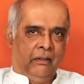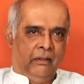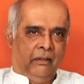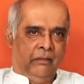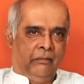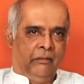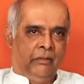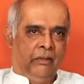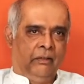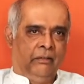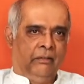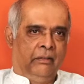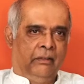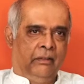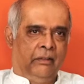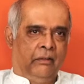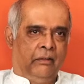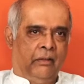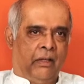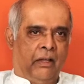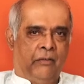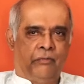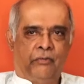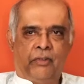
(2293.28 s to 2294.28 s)
You
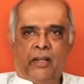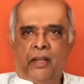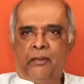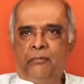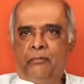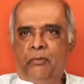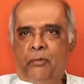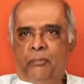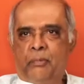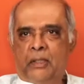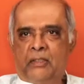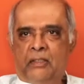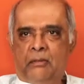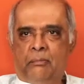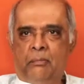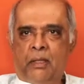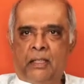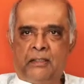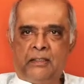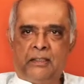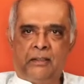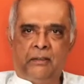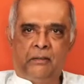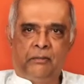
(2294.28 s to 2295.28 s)
know, have time for
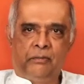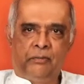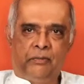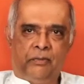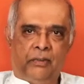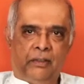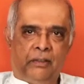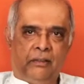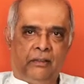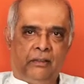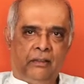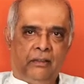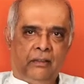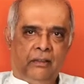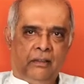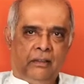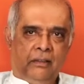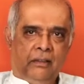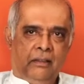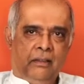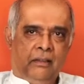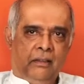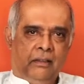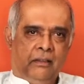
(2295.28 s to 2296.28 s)
myself, and
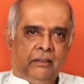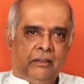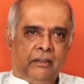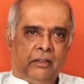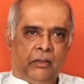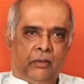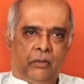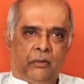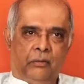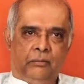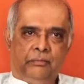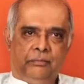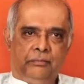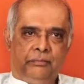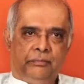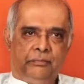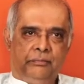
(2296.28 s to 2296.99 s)
so